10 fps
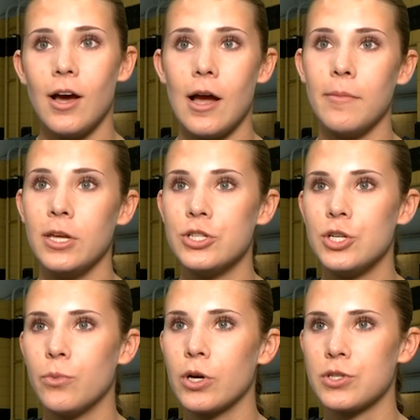I mean,
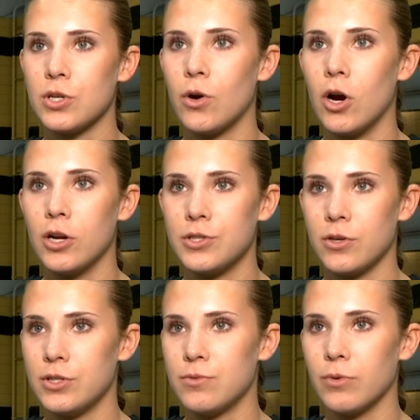she works so hard,
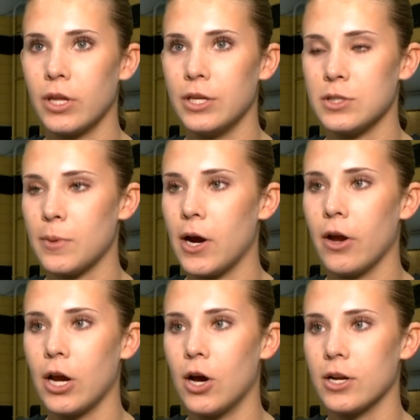so it's really
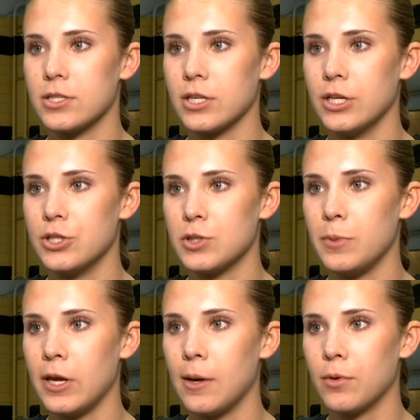inspiring, honestly, and just
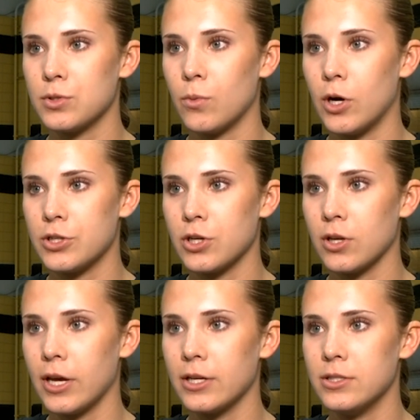being able to watch
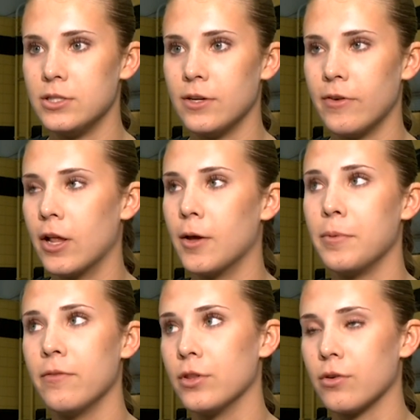her like
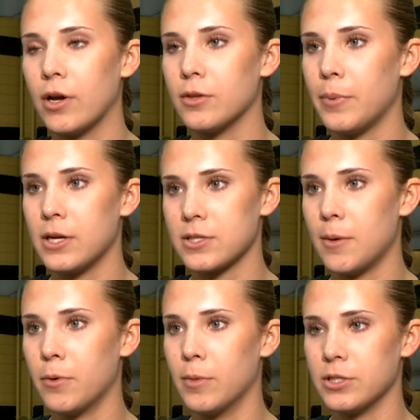develop even throughout the past
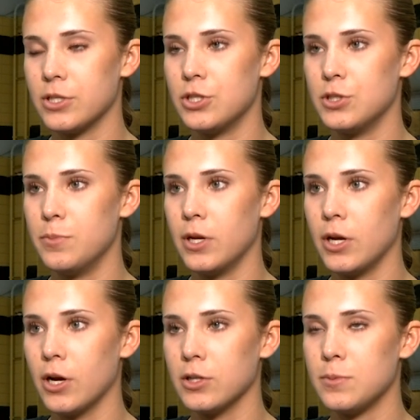couple months that she's been
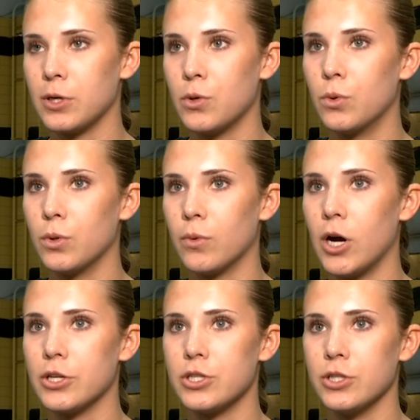here. It's been cool to
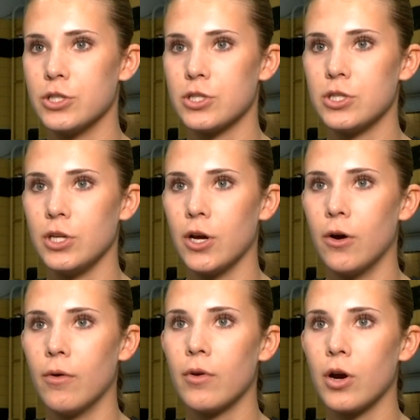watch, and just you
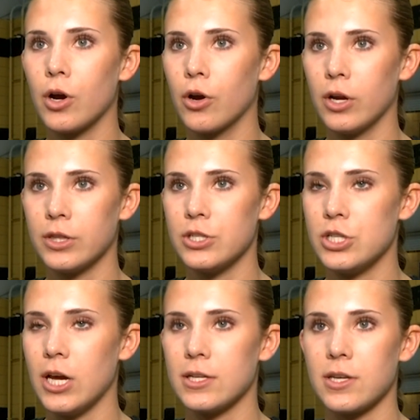know her grit that
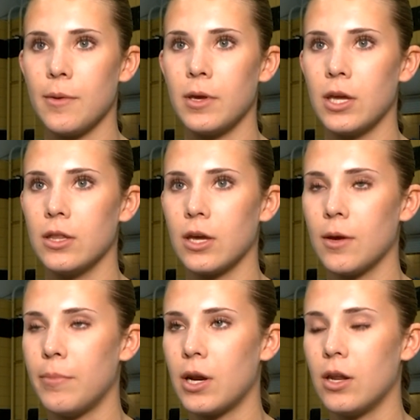she has coming in, the
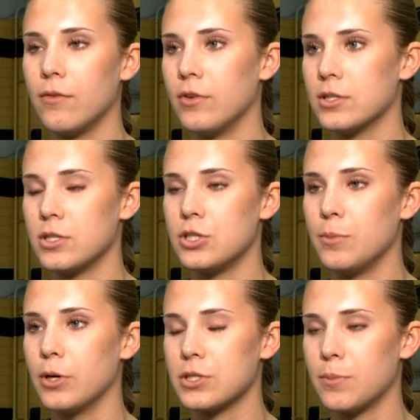competitiveness that
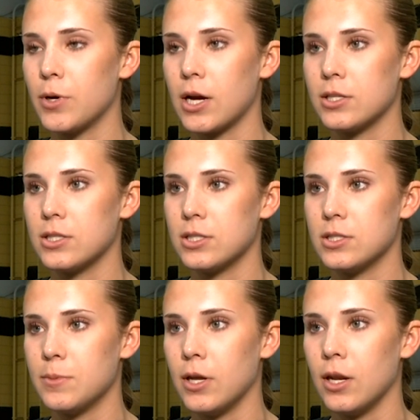she brings to practice.
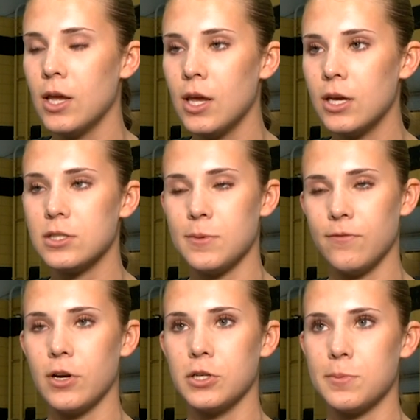It's been it's
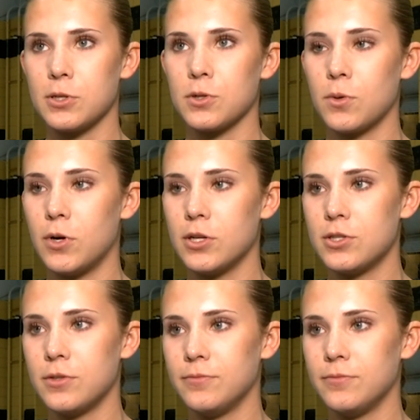been very special to watch.